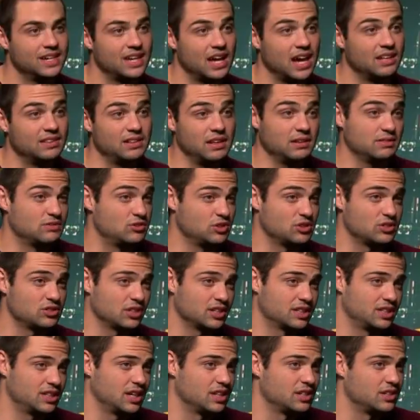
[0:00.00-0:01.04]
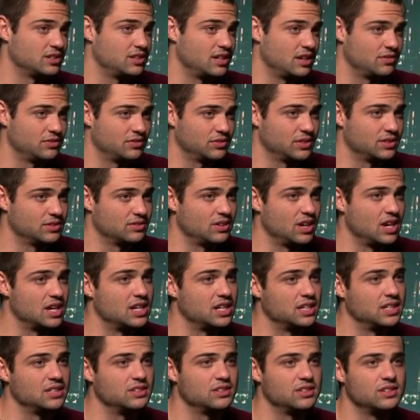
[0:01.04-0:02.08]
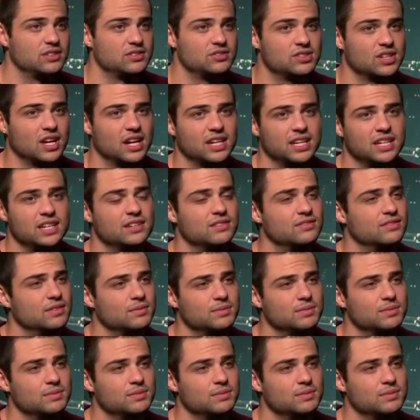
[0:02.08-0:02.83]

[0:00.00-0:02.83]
I, just like that, you're definitely right. And it is naive.